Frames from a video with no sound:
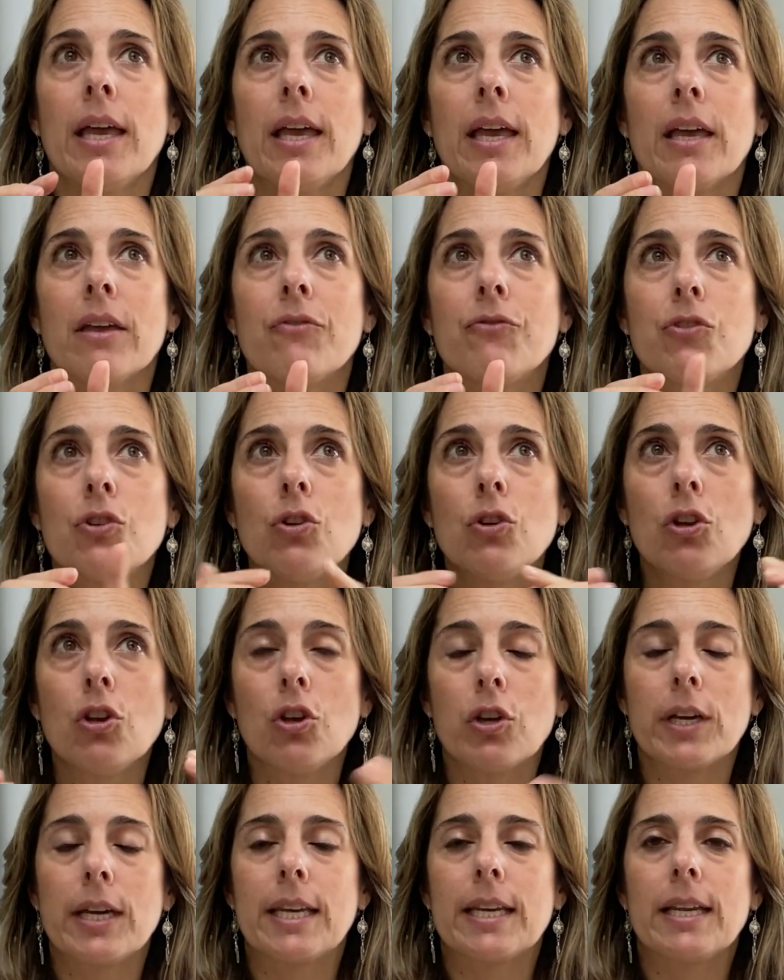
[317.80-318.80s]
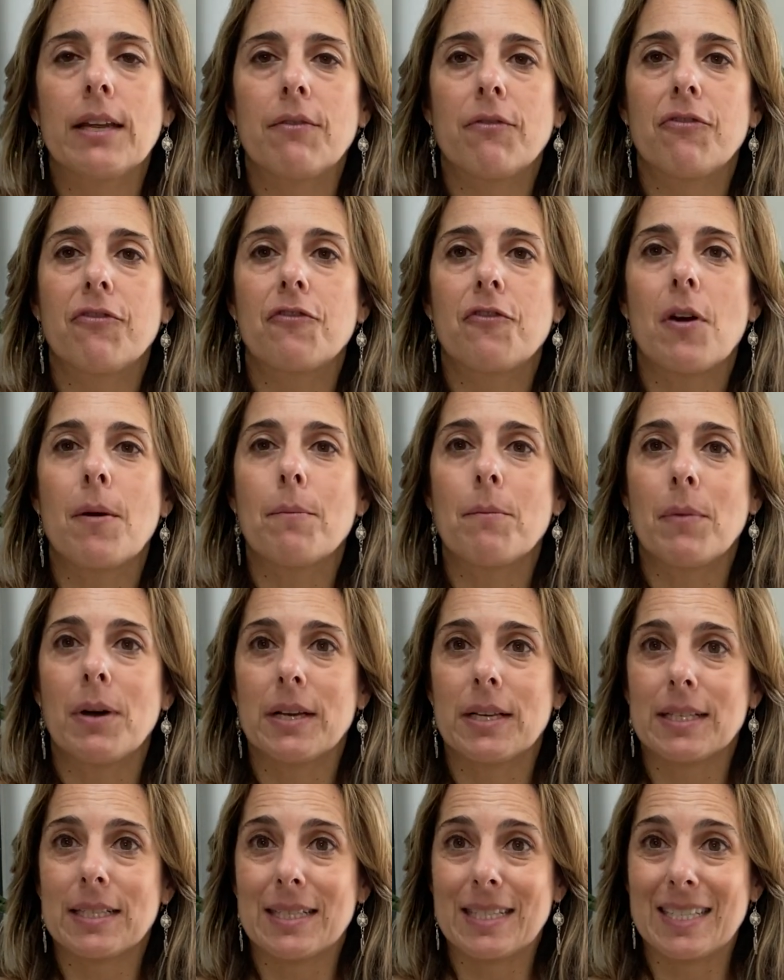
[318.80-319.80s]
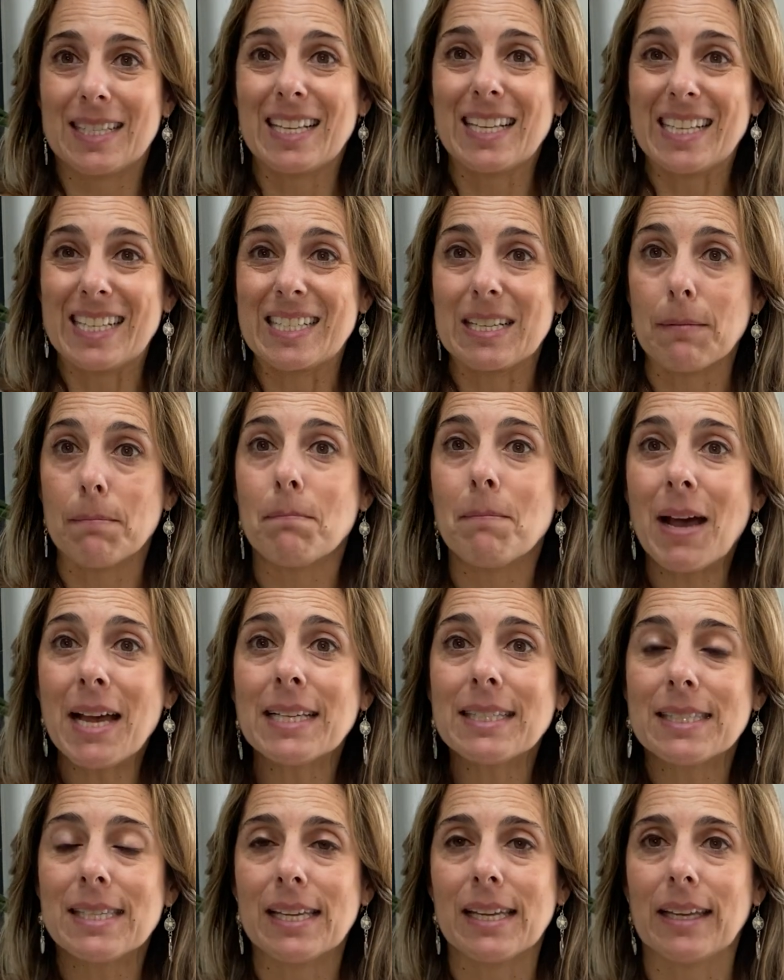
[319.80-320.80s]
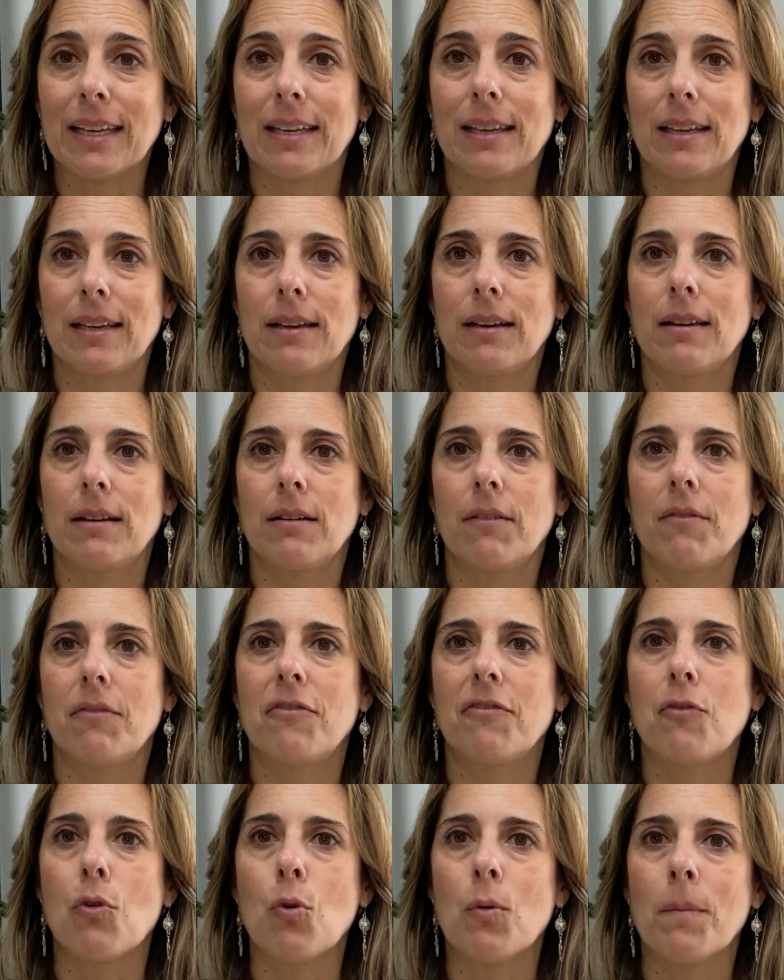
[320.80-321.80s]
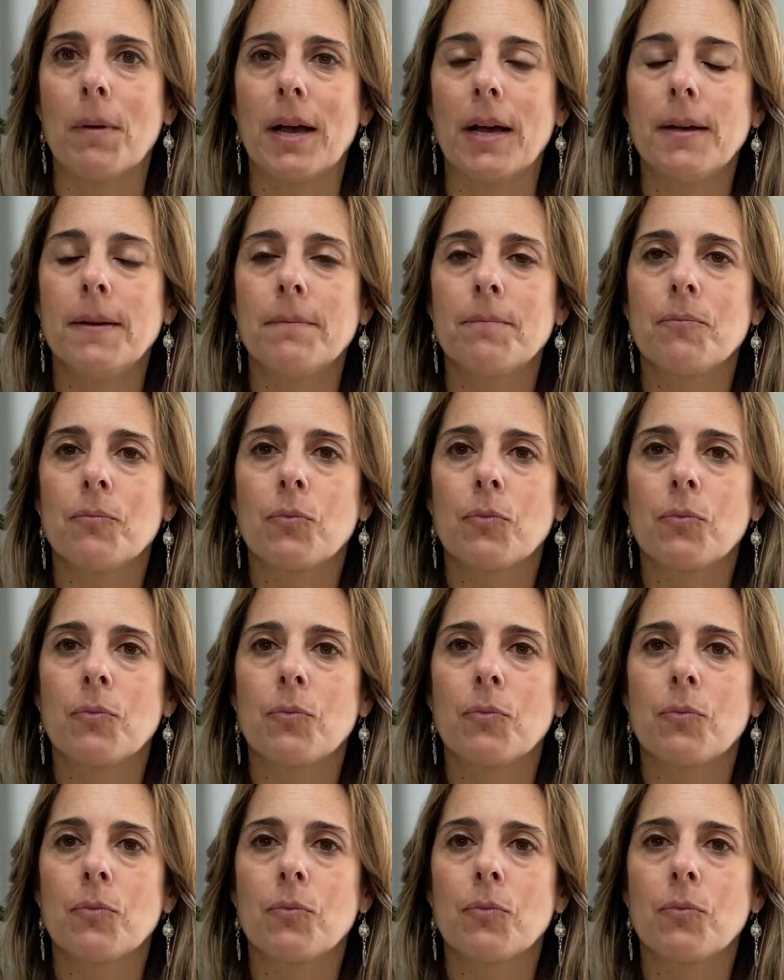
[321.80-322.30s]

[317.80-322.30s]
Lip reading: if you look at it from a systematic format,